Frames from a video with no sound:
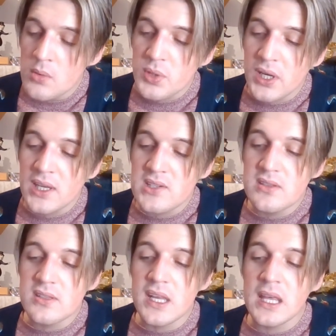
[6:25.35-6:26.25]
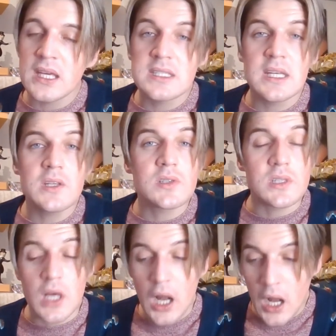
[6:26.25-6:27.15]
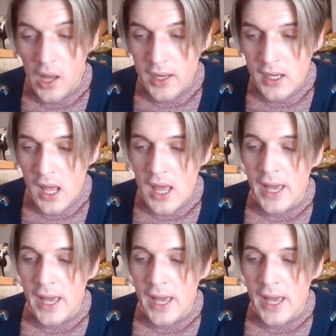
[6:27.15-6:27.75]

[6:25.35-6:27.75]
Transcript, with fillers: Breakage and thinning continue to decline,